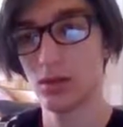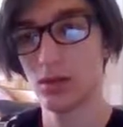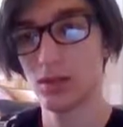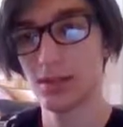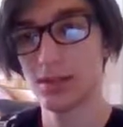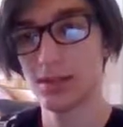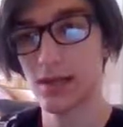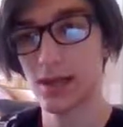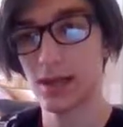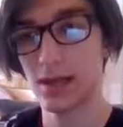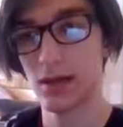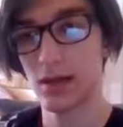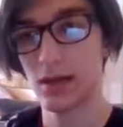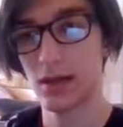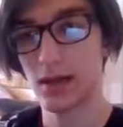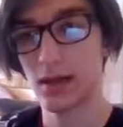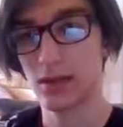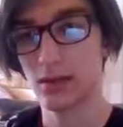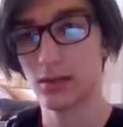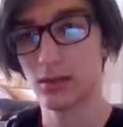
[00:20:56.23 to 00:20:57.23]
Sack
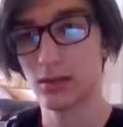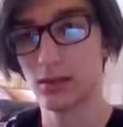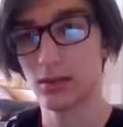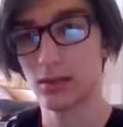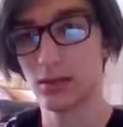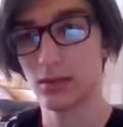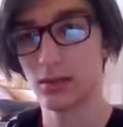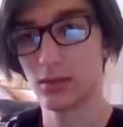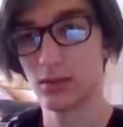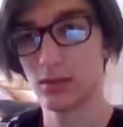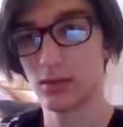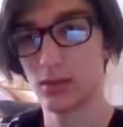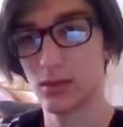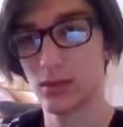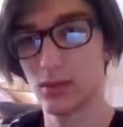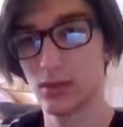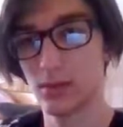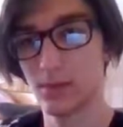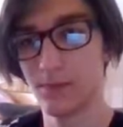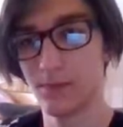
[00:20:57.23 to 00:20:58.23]
Aerodactyl.
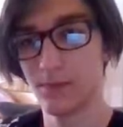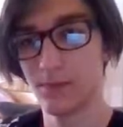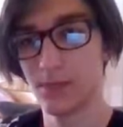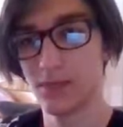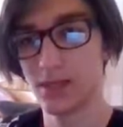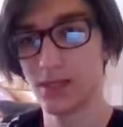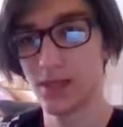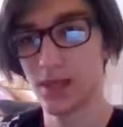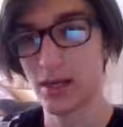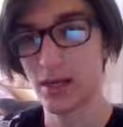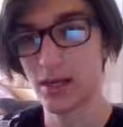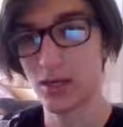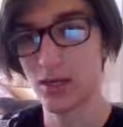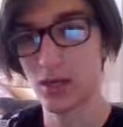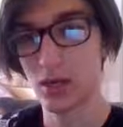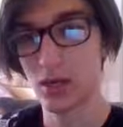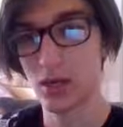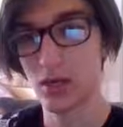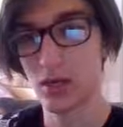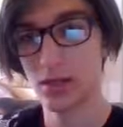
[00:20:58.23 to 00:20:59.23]
Ice
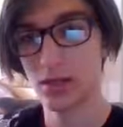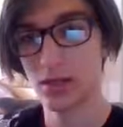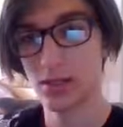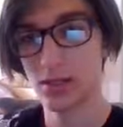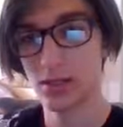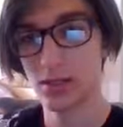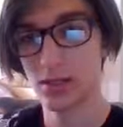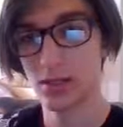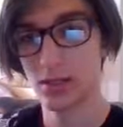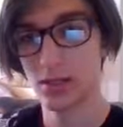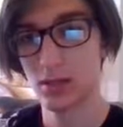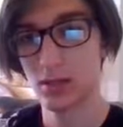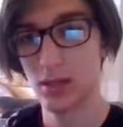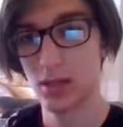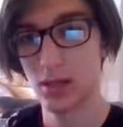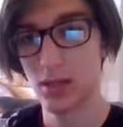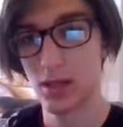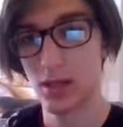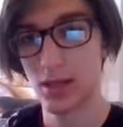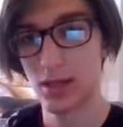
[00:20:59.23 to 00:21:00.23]
Shards.
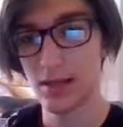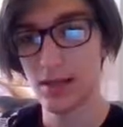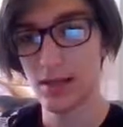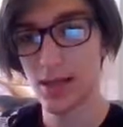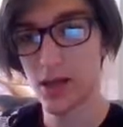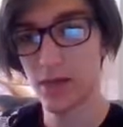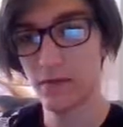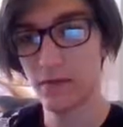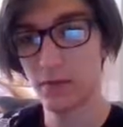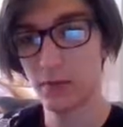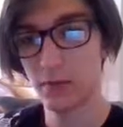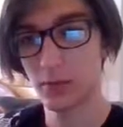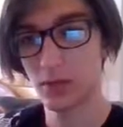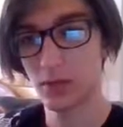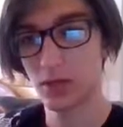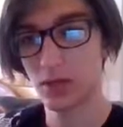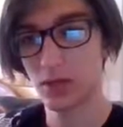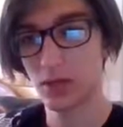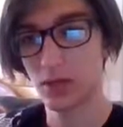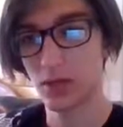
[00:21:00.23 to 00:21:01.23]
Now I feel
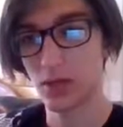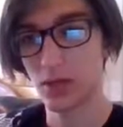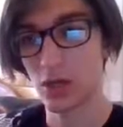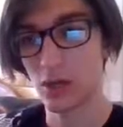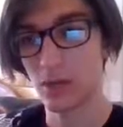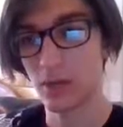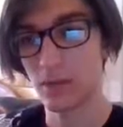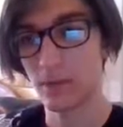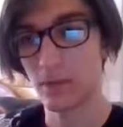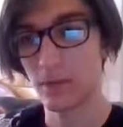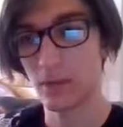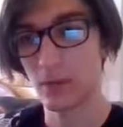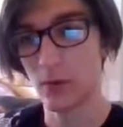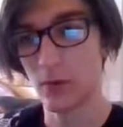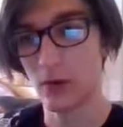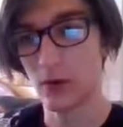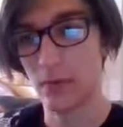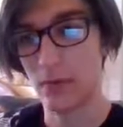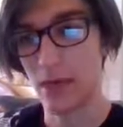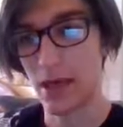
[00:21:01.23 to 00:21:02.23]
pretty good going
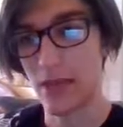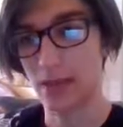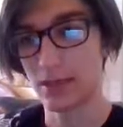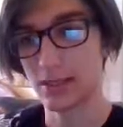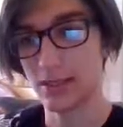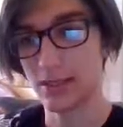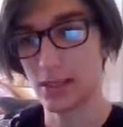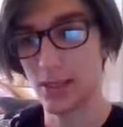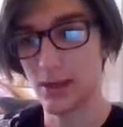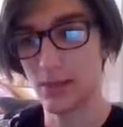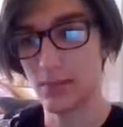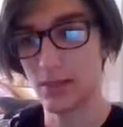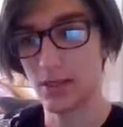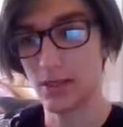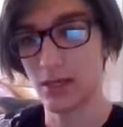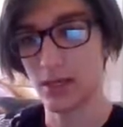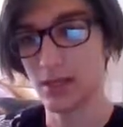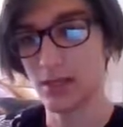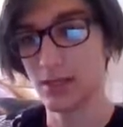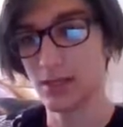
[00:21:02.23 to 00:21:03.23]
for Magneton,
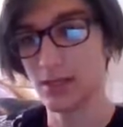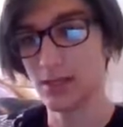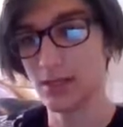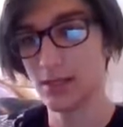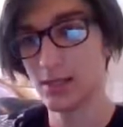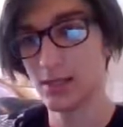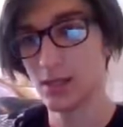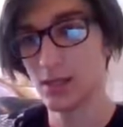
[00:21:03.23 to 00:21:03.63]
because